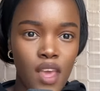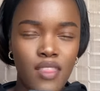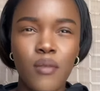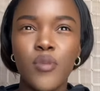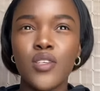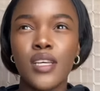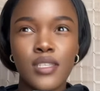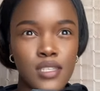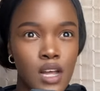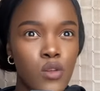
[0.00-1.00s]
Their music
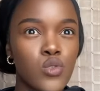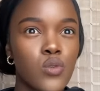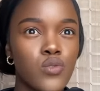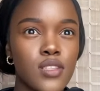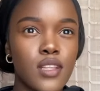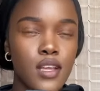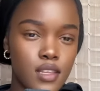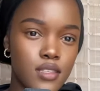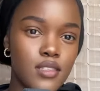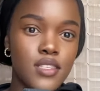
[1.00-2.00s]
sounds also is like
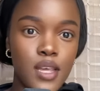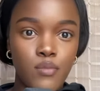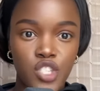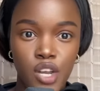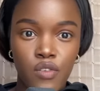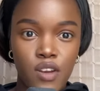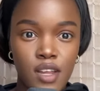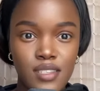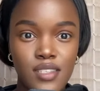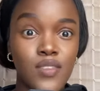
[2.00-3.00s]
it's the same genre,
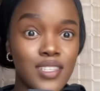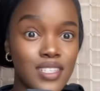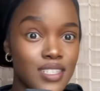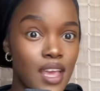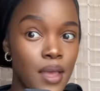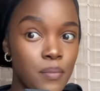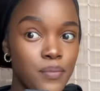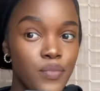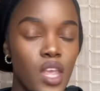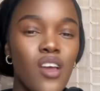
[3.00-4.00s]
sounds the
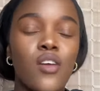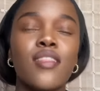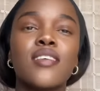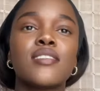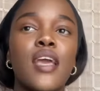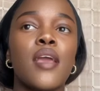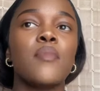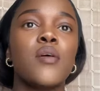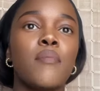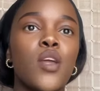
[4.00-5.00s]
same, not the same
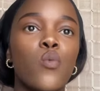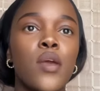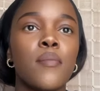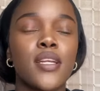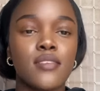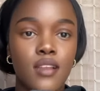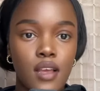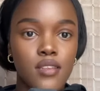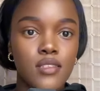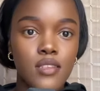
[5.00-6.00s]
in a bad way, but it's like
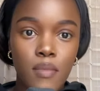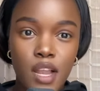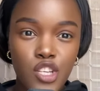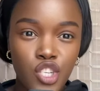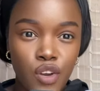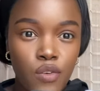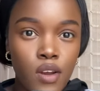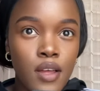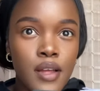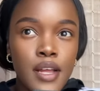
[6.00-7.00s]
a similar
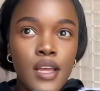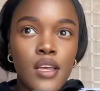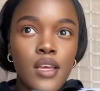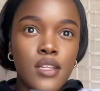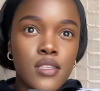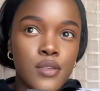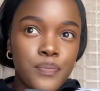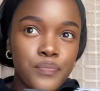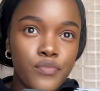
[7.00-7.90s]
genre. It's